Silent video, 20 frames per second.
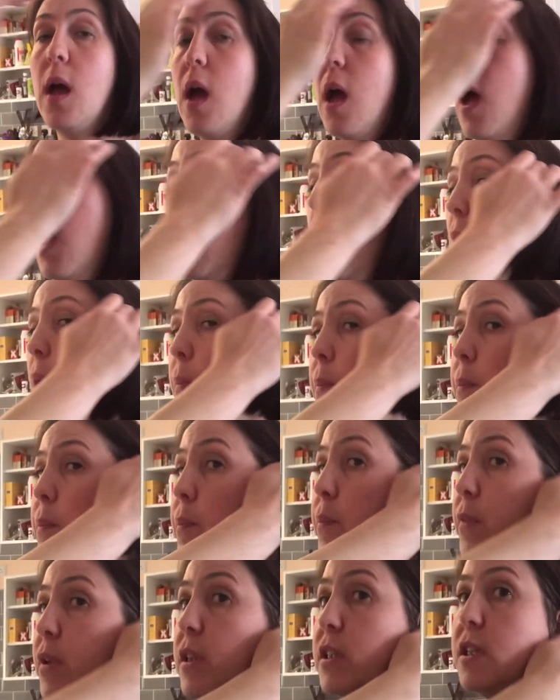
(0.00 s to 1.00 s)

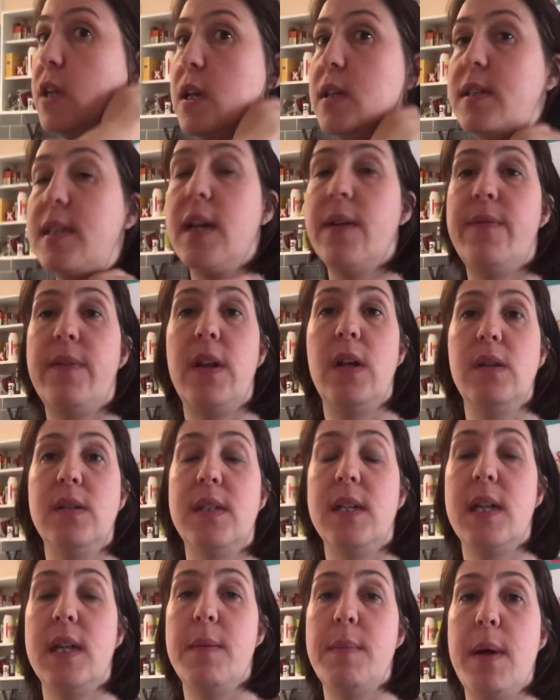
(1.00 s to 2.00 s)
So instead of
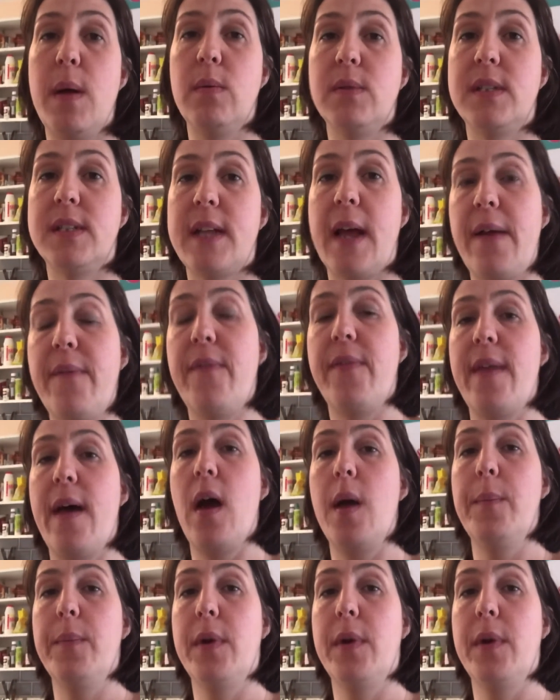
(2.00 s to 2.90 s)
using the milk today for that,